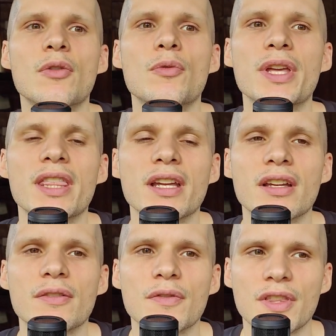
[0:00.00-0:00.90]
We
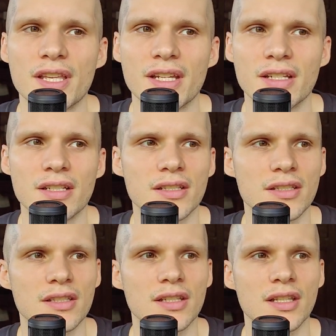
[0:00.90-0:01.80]
think of
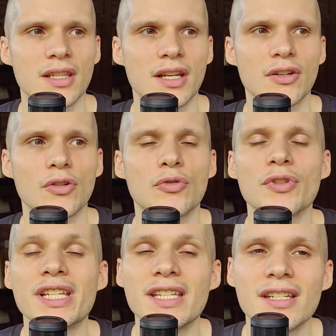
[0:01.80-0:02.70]
things that are
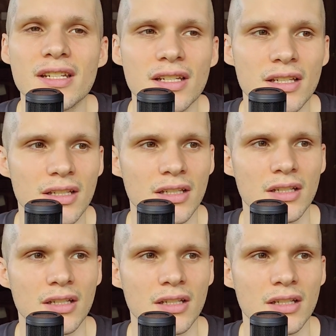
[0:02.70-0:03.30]
green.